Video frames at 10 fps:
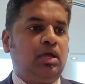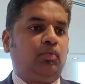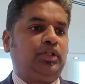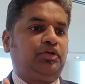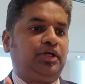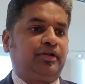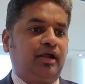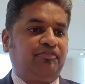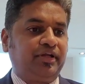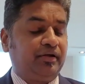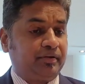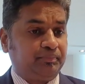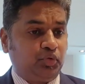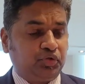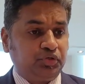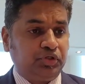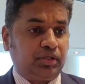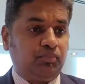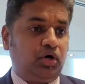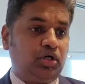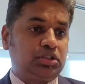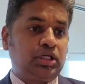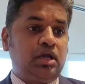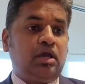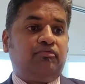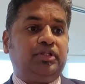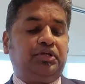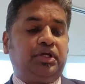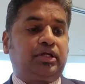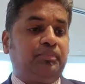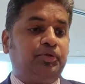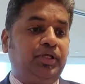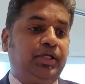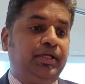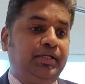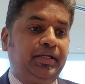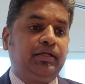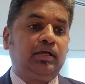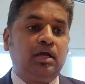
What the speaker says: whether you are drafting a report to your boss, whether you are communicating